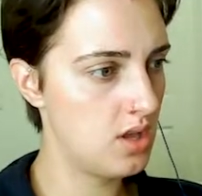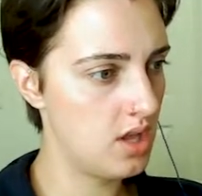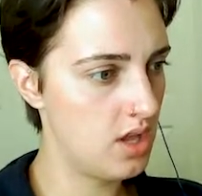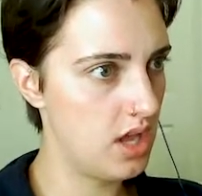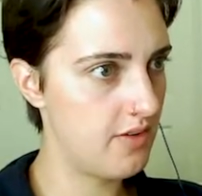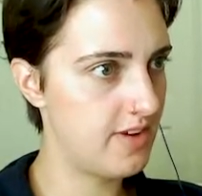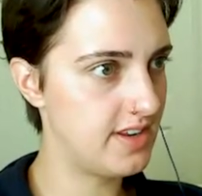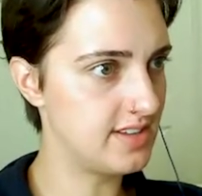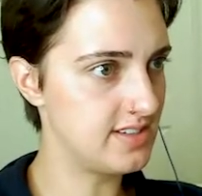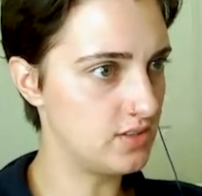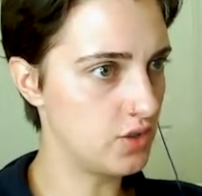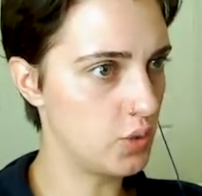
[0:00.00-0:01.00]
If it
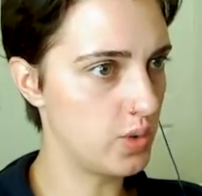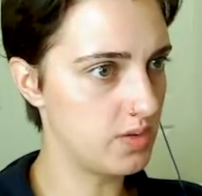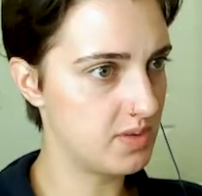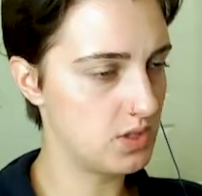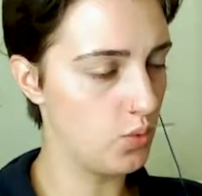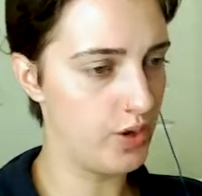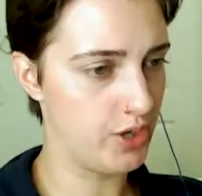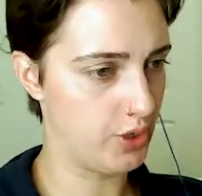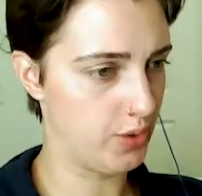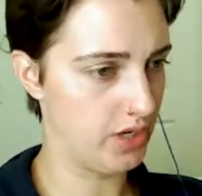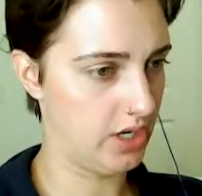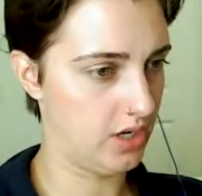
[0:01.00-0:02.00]
doesn't look weird with the
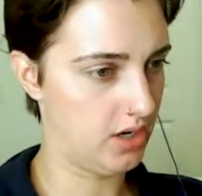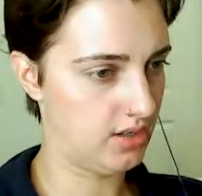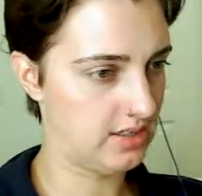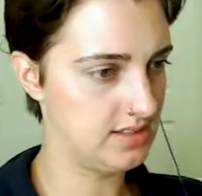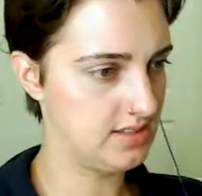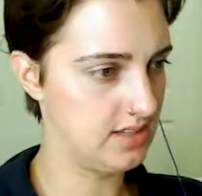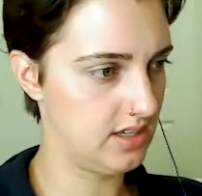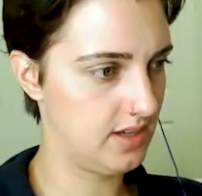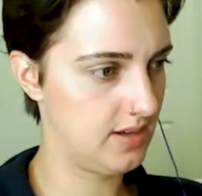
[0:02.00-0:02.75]
window here. Let's see.